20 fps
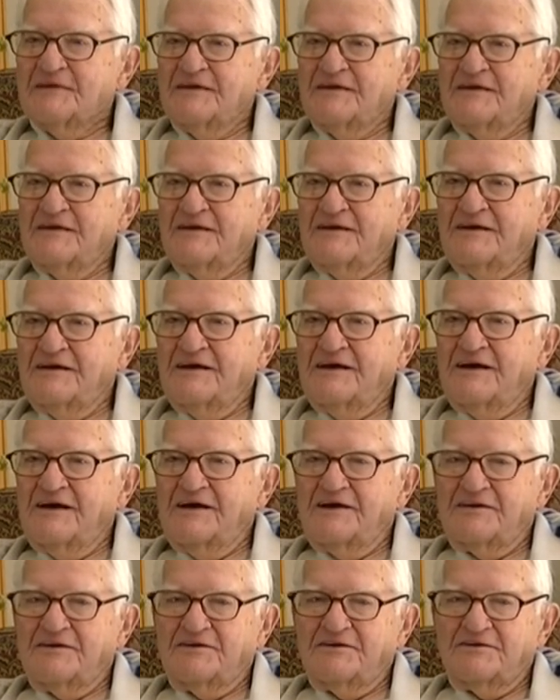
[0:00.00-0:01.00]
Yeah.
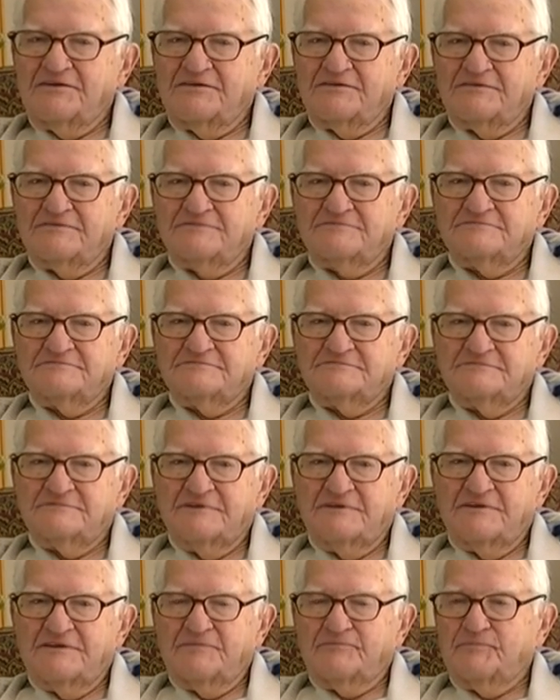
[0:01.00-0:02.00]
And
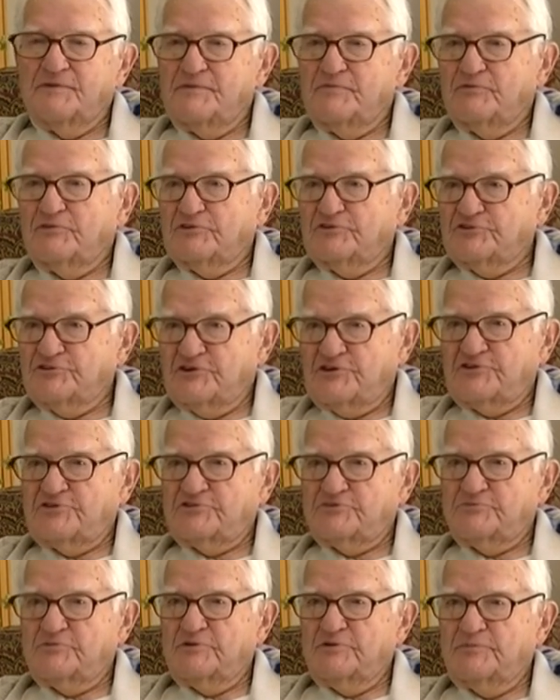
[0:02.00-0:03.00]
the people that change
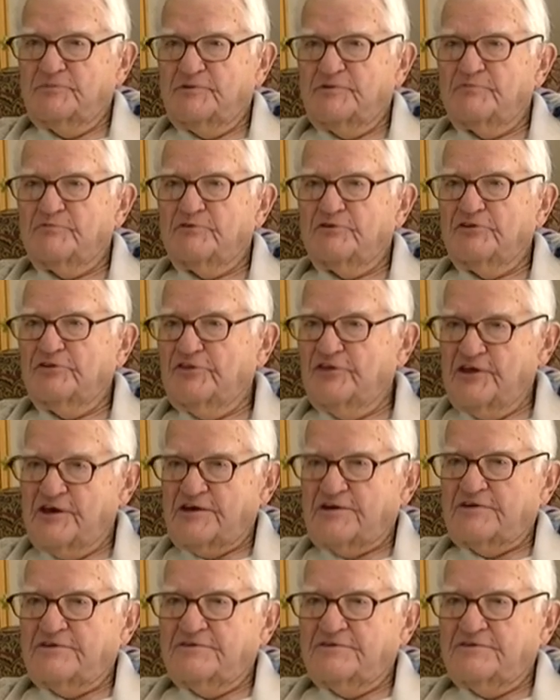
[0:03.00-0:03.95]
them are the people that think.